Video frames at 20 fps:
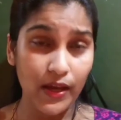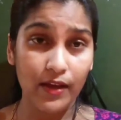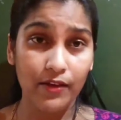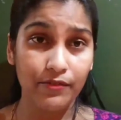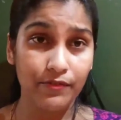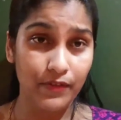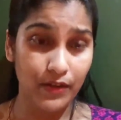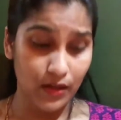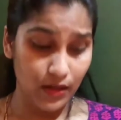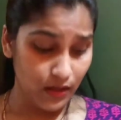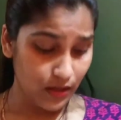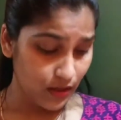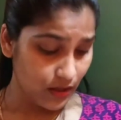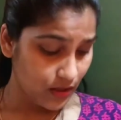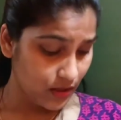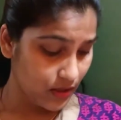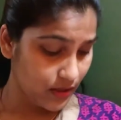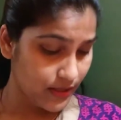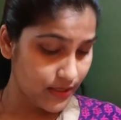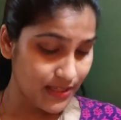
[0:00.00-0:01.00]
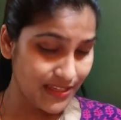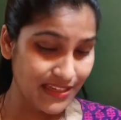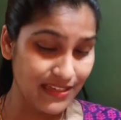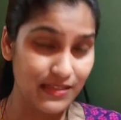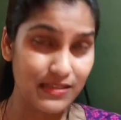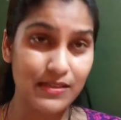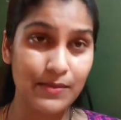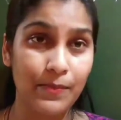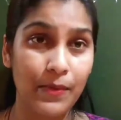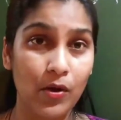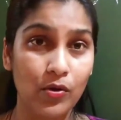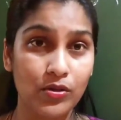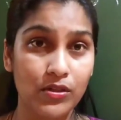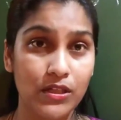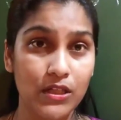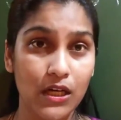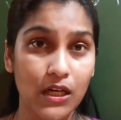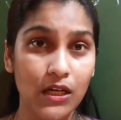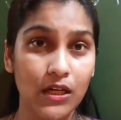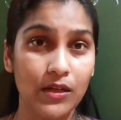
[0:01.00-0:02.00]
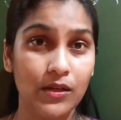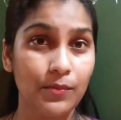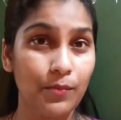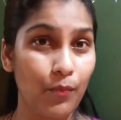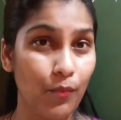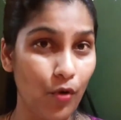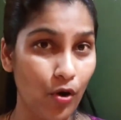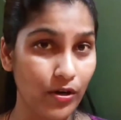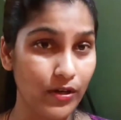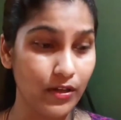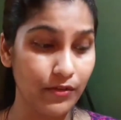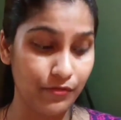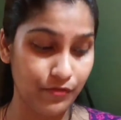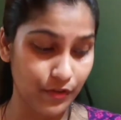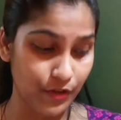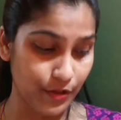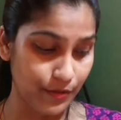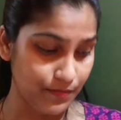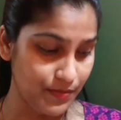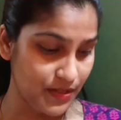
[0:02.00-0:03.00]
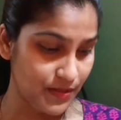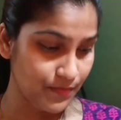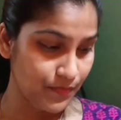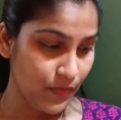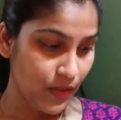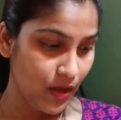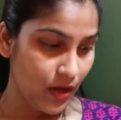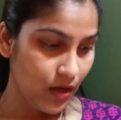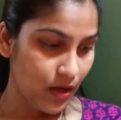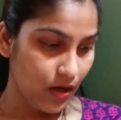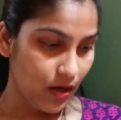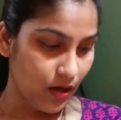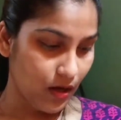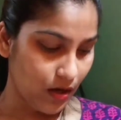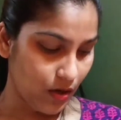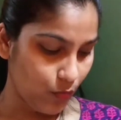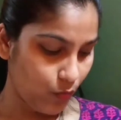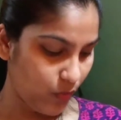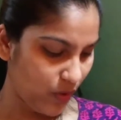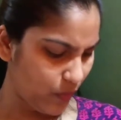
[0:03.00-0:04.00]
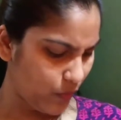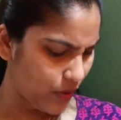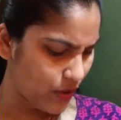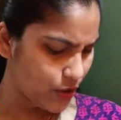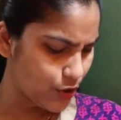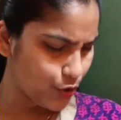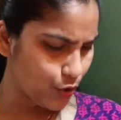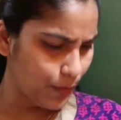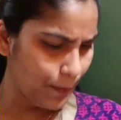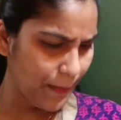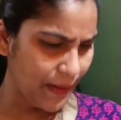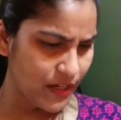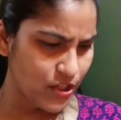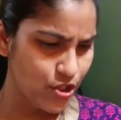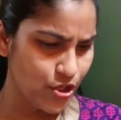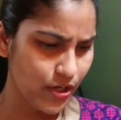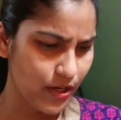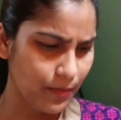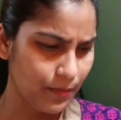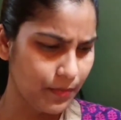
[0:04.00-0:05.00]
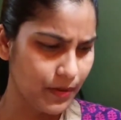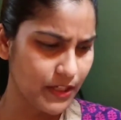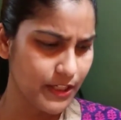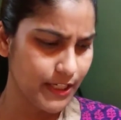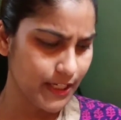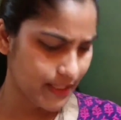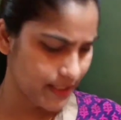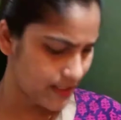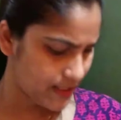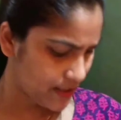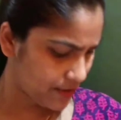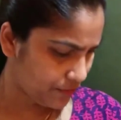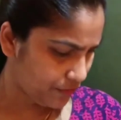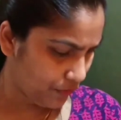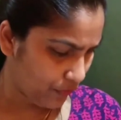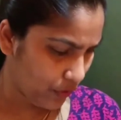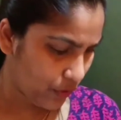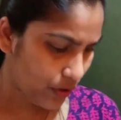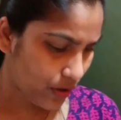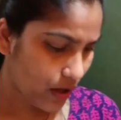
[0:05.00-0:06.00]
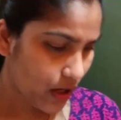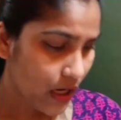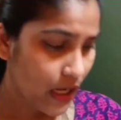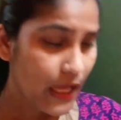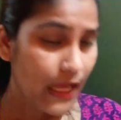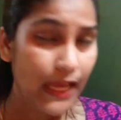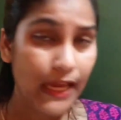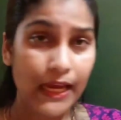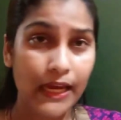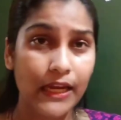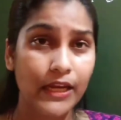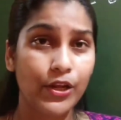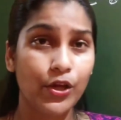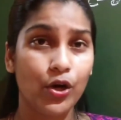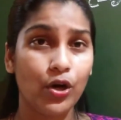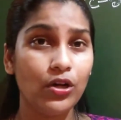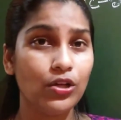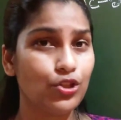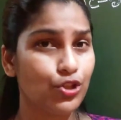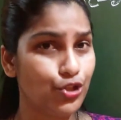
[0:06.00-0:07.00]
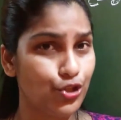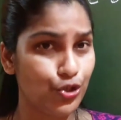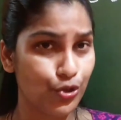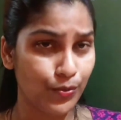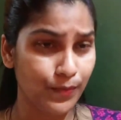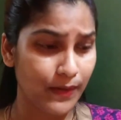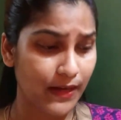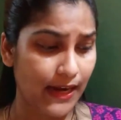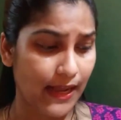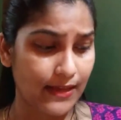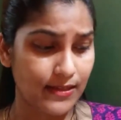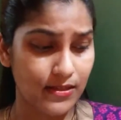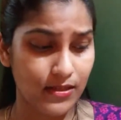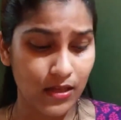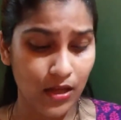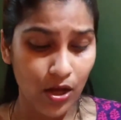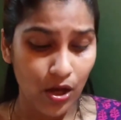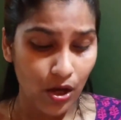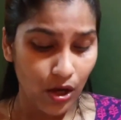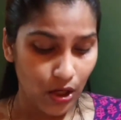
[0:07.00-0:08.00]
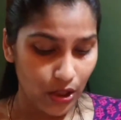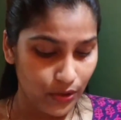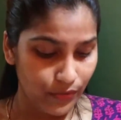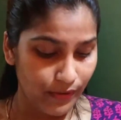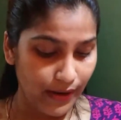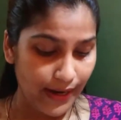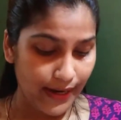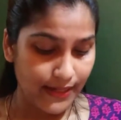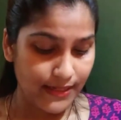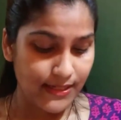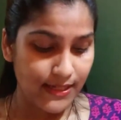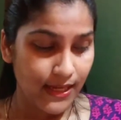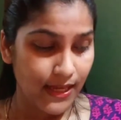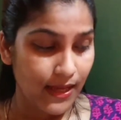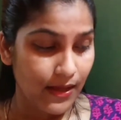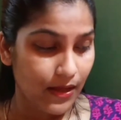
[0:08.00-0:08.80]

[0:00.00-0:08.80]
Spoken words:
have discussed about the modal verbs, we will do page number 34 in your Zoom class. Alright,